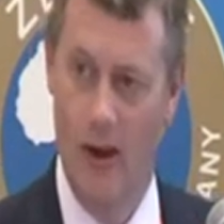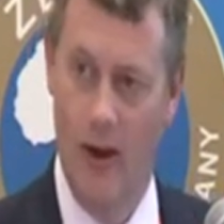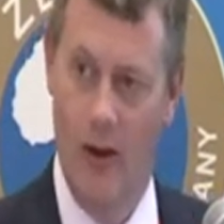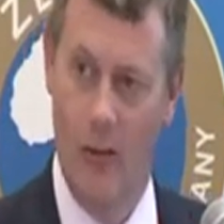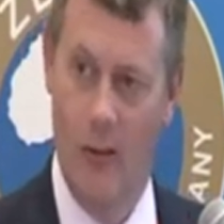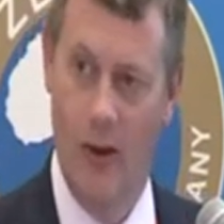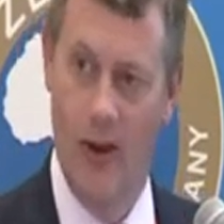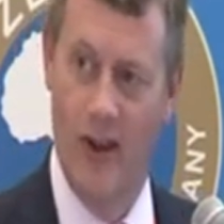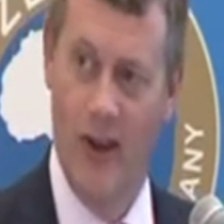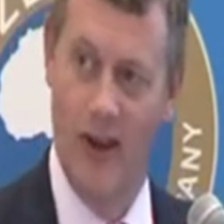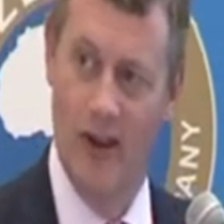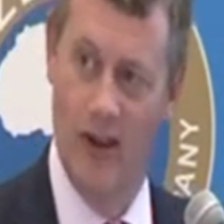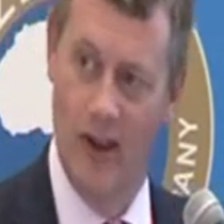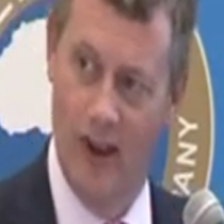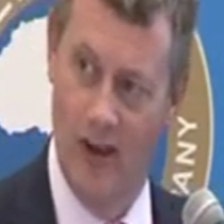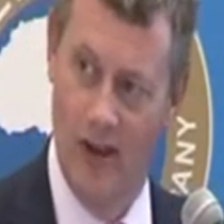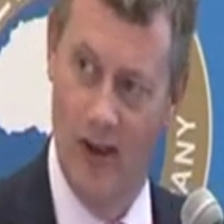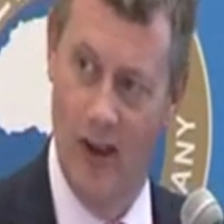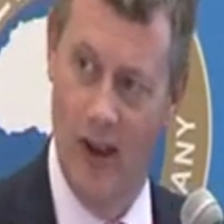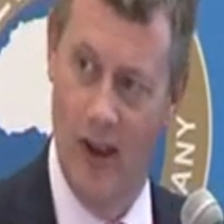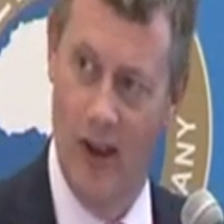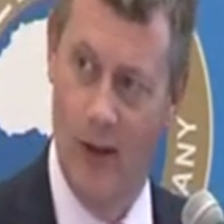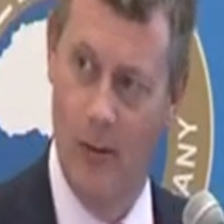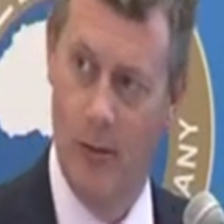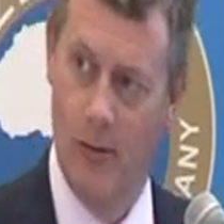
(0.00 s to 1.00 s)
and when that
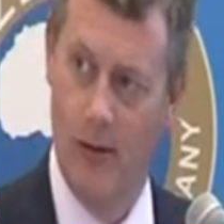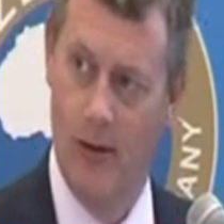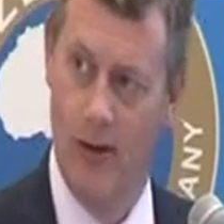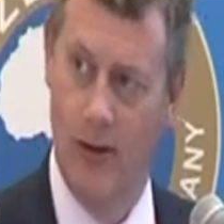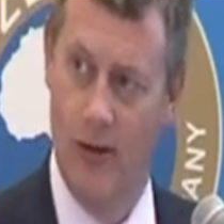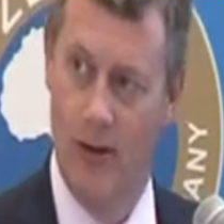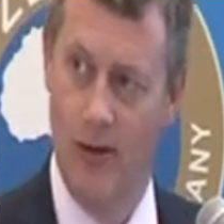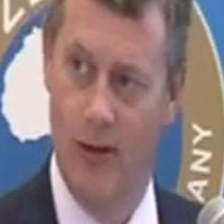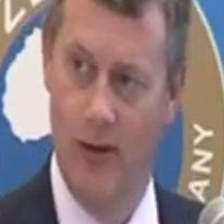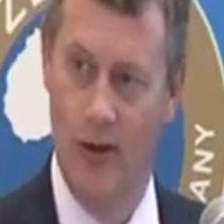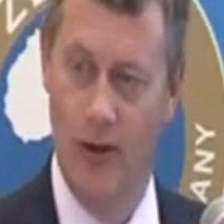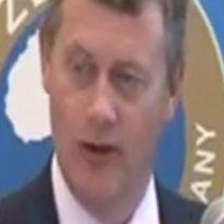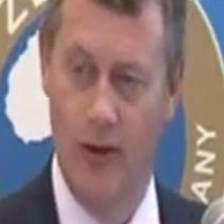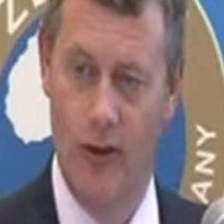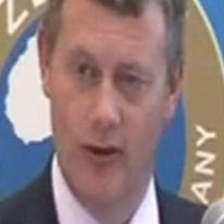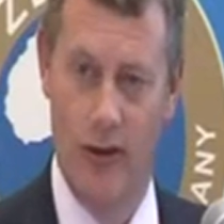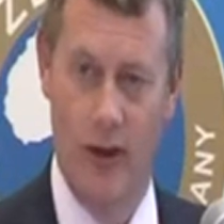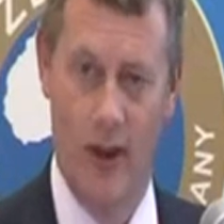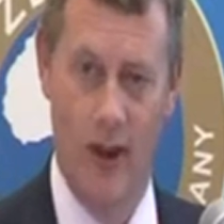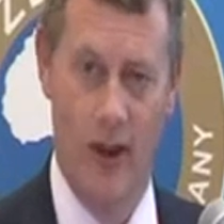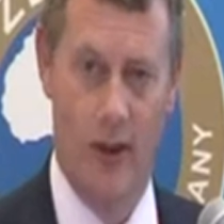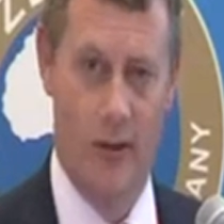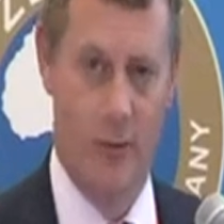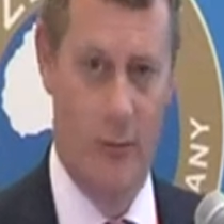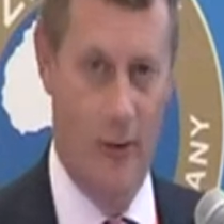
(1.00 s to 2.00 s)
doesn't happen, there is
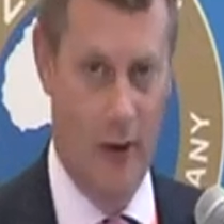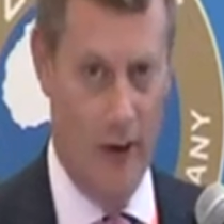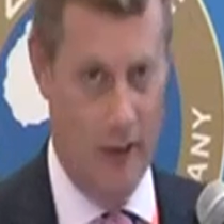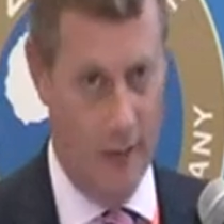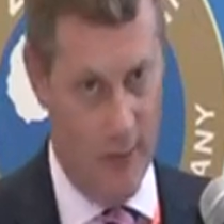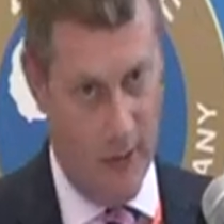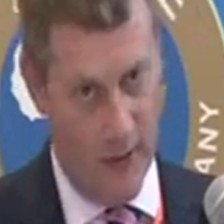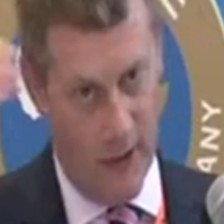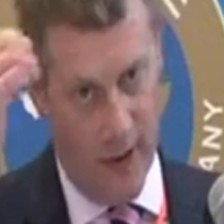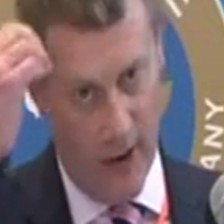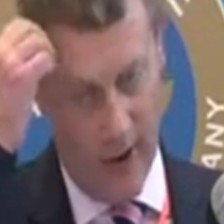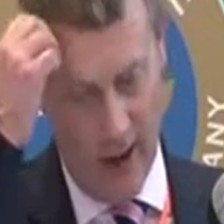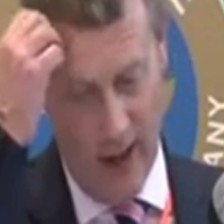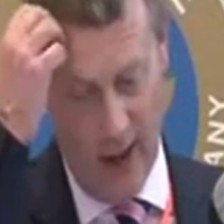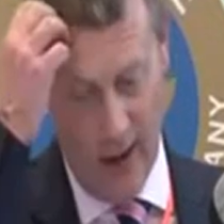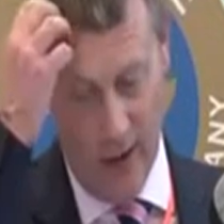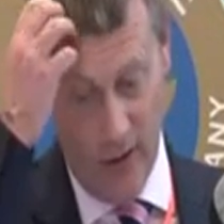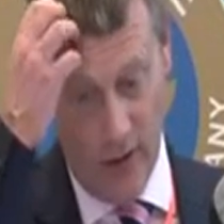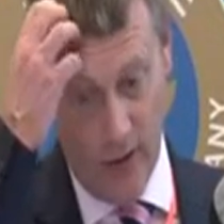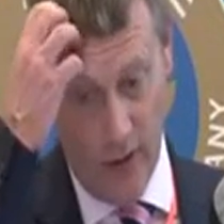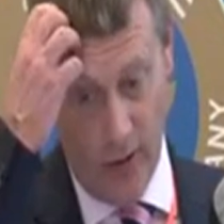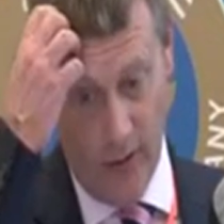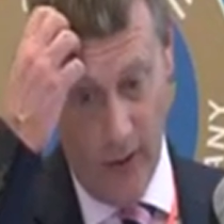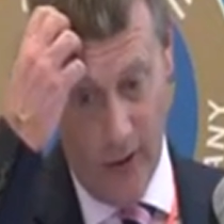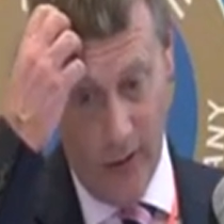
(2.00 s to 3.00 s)
usually a
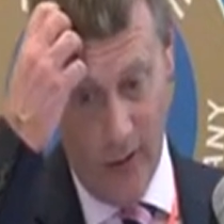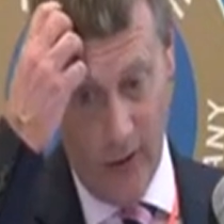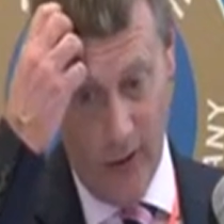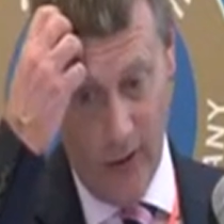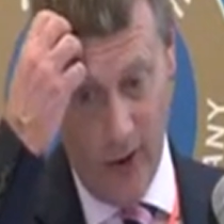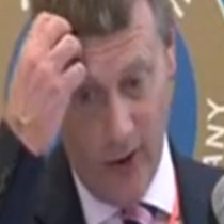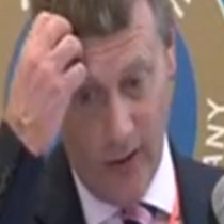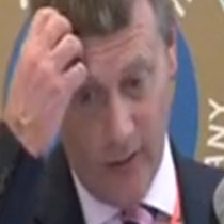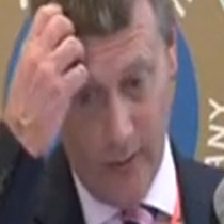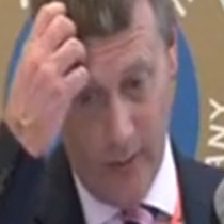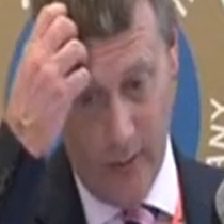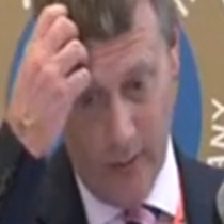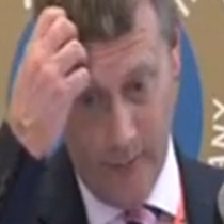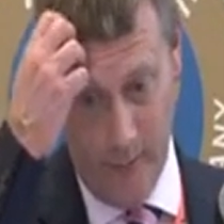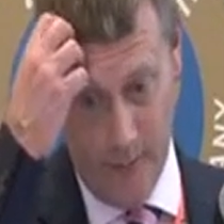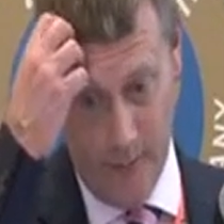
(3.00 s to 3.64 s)
catastrophic result.